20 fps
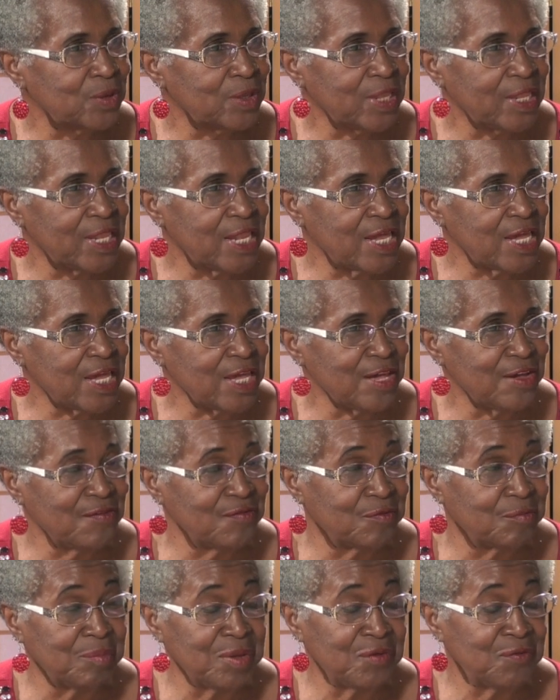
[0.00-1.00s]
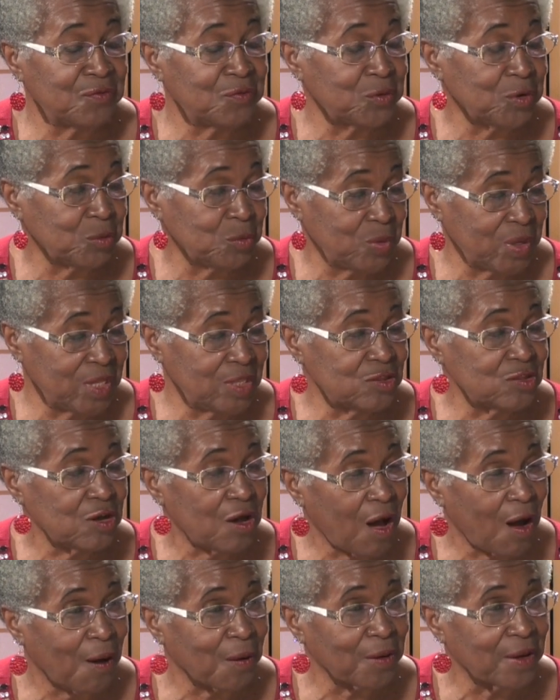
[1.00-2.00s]
leave before we
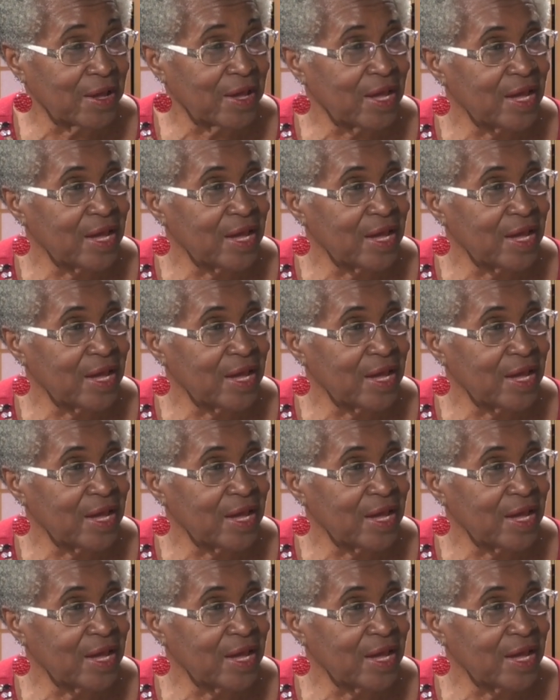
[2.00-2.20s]
talk."